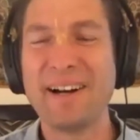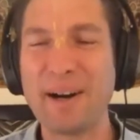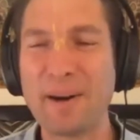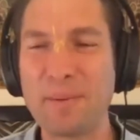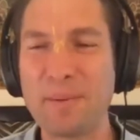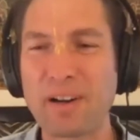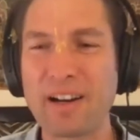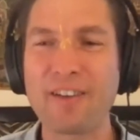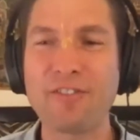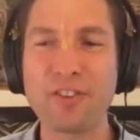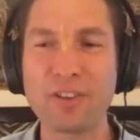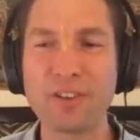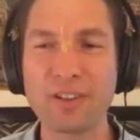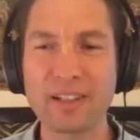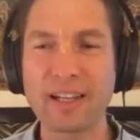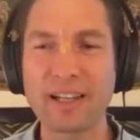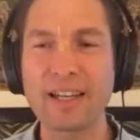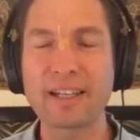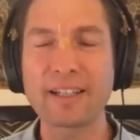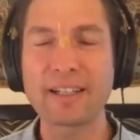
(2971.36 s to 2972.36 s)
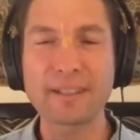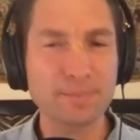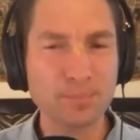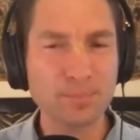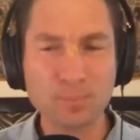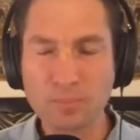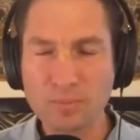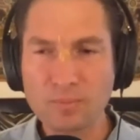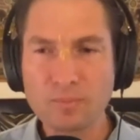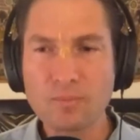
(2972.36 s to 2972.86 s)
But I feel like
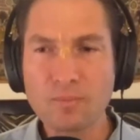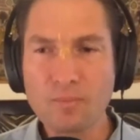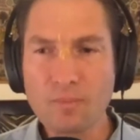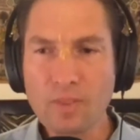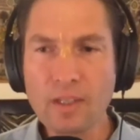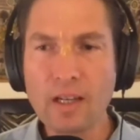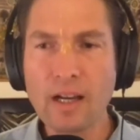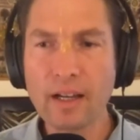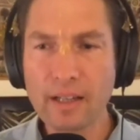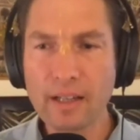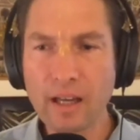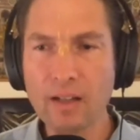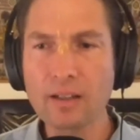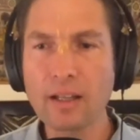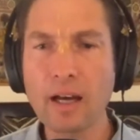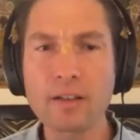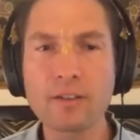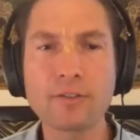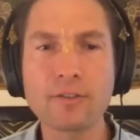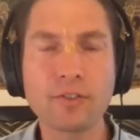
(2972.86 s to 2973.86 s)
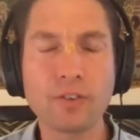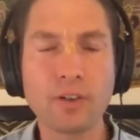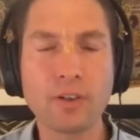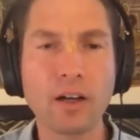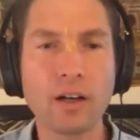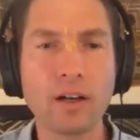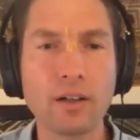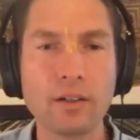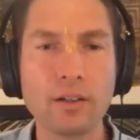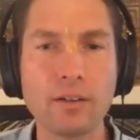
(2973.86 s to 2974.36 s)
I got a lot of
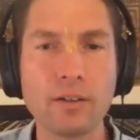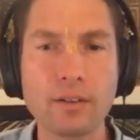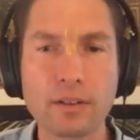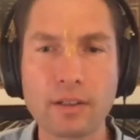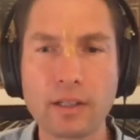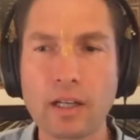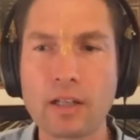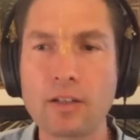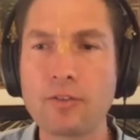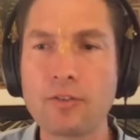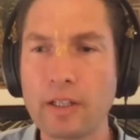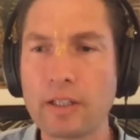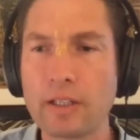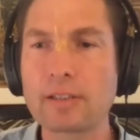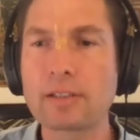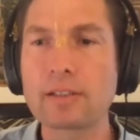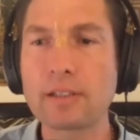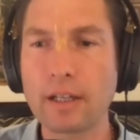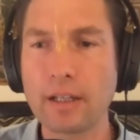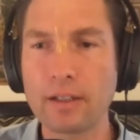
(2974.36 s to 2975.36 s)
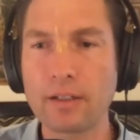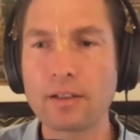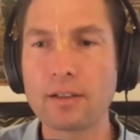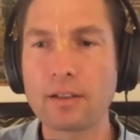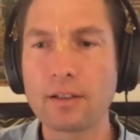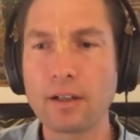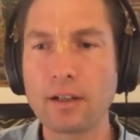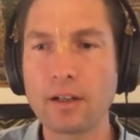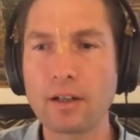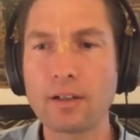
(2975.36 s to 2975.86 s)
kind of insight
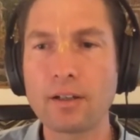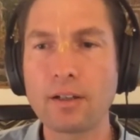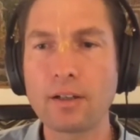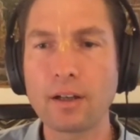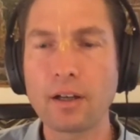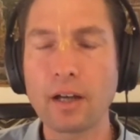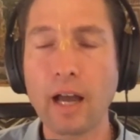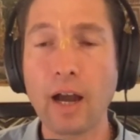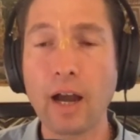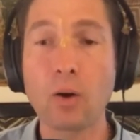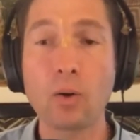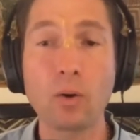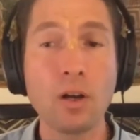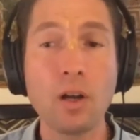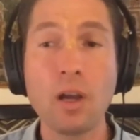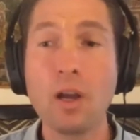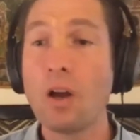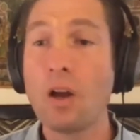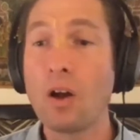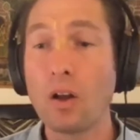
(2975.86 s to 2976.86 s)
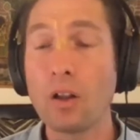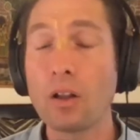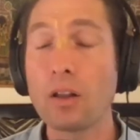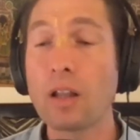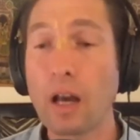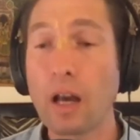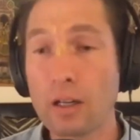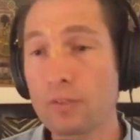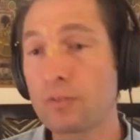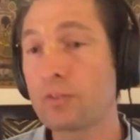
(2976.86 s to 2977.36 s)
on how a
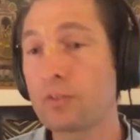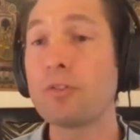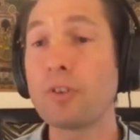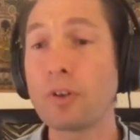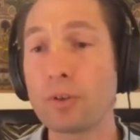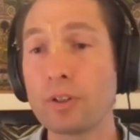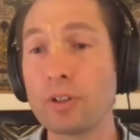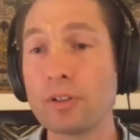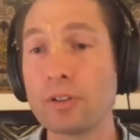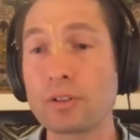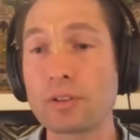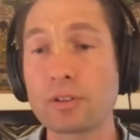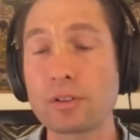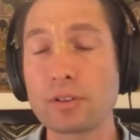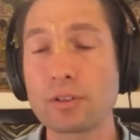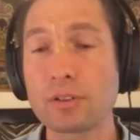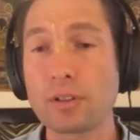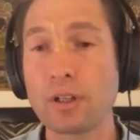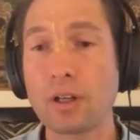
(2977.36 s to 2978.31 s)
lot of devotees